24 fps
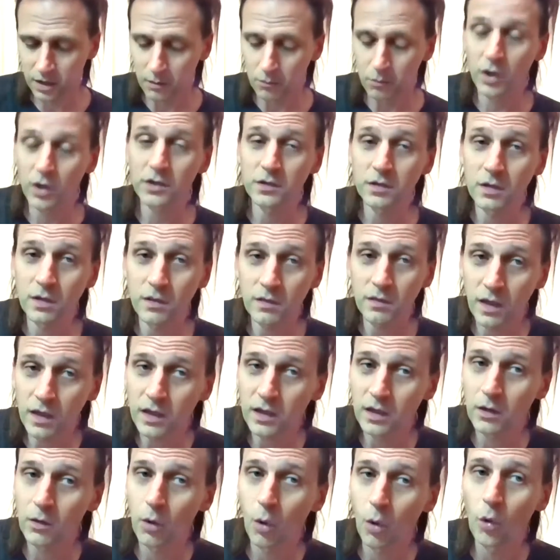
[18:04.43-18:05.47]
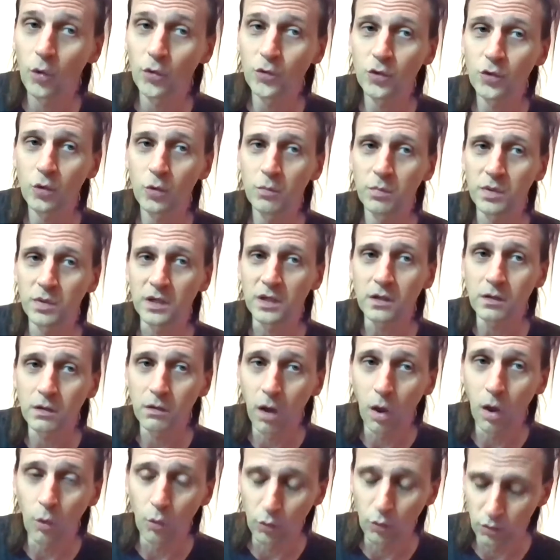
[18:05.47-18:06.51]
"but they can also be
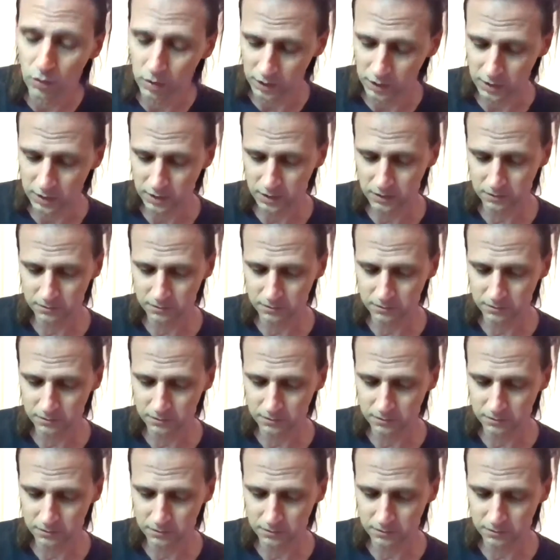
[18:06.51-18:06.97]
lonely."